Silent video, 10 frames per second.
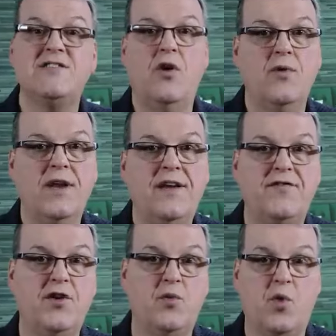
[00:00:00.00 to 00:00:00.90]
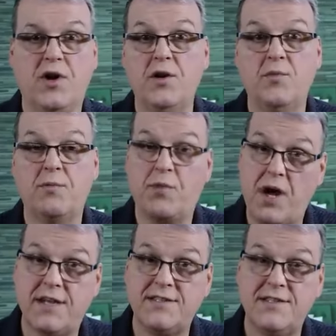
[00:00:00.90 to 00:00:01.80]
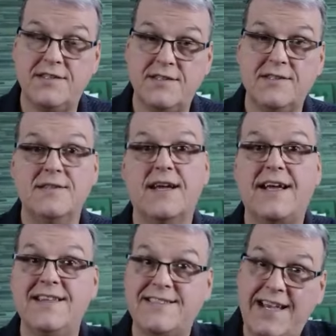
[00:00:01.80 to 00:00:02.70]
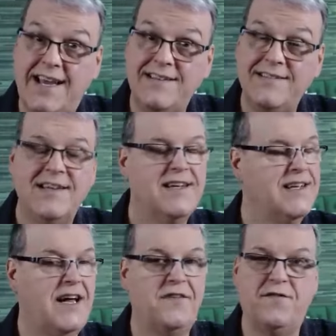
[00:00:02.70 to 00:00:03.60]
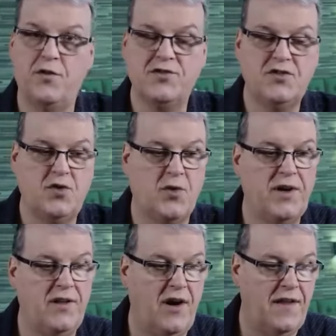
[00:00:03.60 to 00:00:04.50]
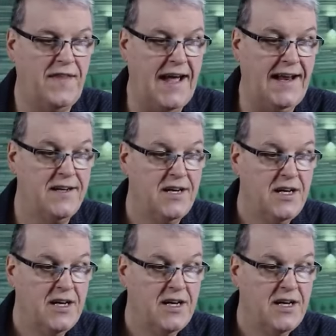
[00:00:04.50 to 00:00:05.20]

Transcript: is only if you're working with proxies. Like I said, got a full tutorial on that.